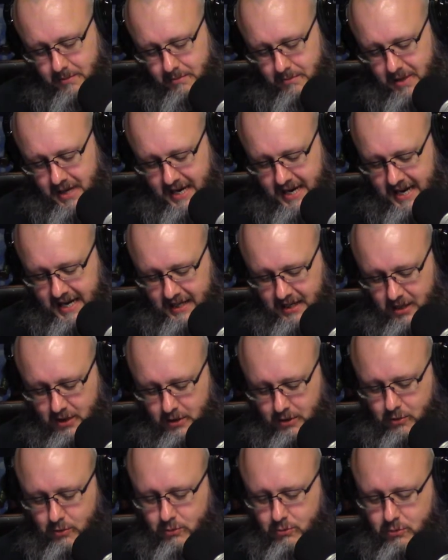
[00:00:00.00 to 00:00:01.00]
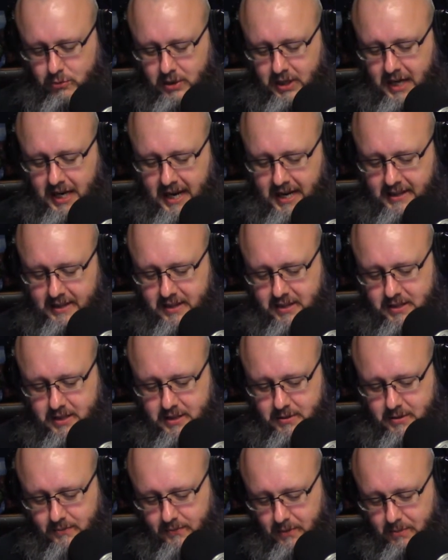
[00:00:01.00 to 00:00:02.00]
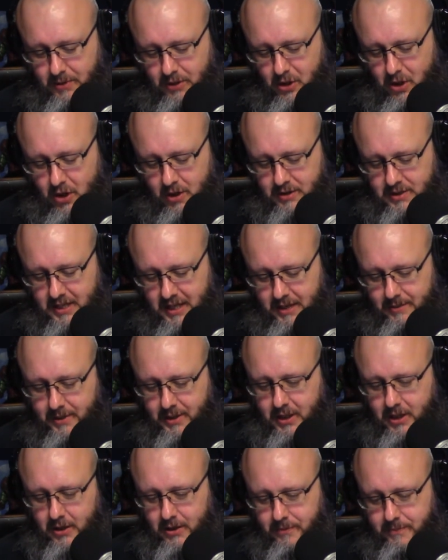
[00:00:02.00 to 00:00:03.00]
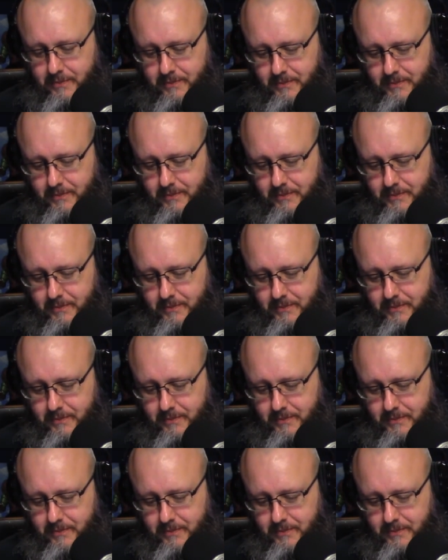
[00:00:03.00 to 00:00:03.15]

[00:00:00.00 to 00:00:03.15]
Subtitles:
Mike, this is from a long time ago.